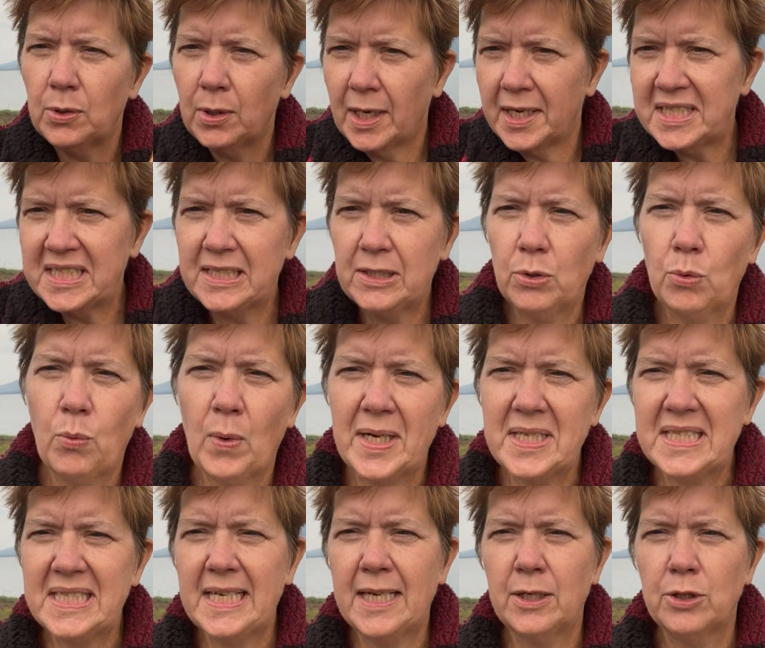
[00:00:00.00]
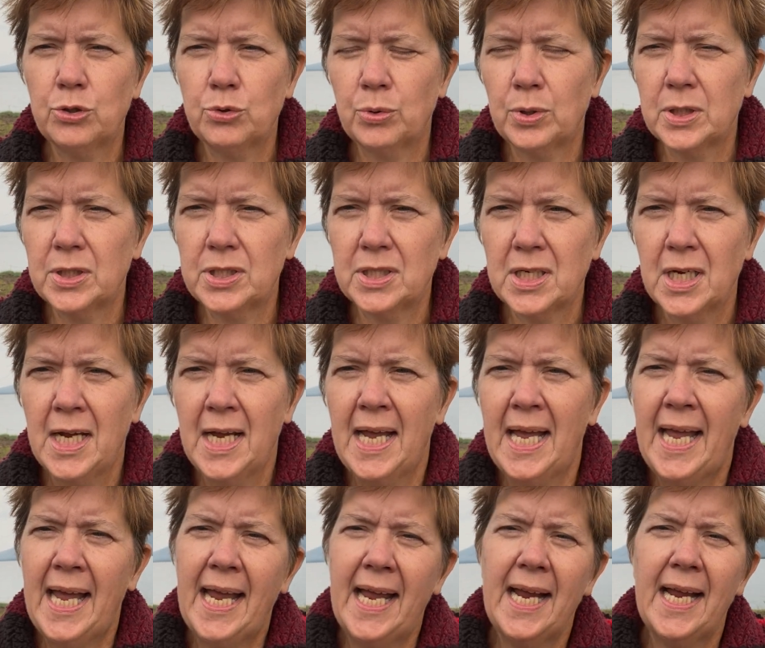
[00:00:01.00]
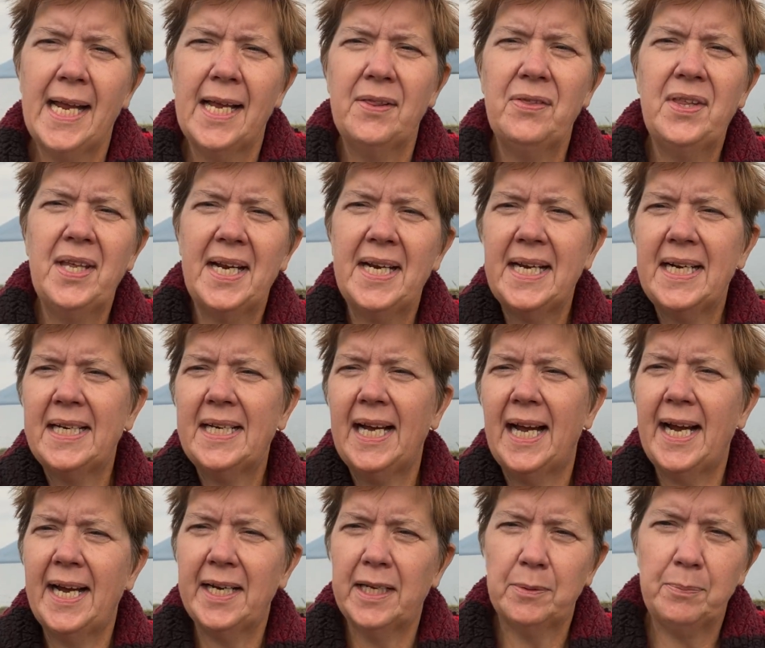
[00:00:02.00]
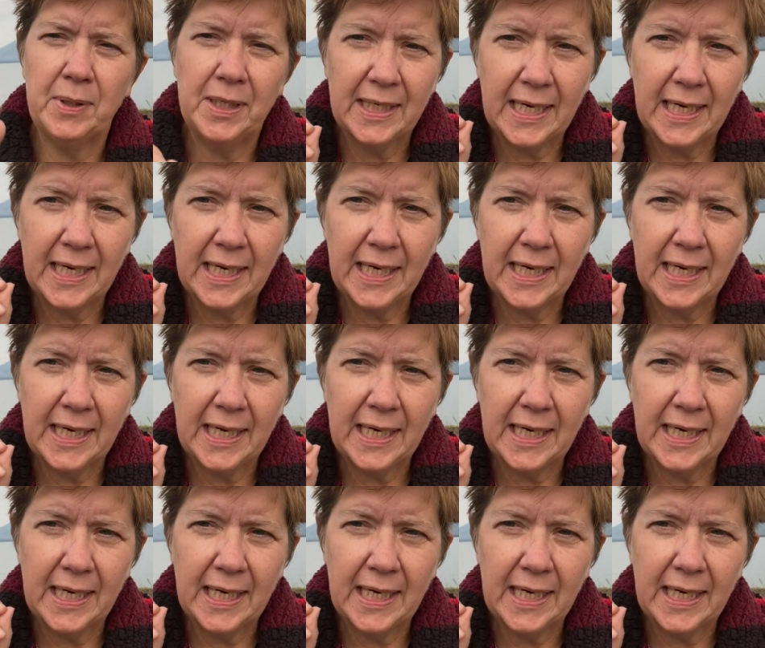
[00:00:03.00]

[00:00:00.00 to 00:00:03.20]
I did the west entrance, and then it guided me.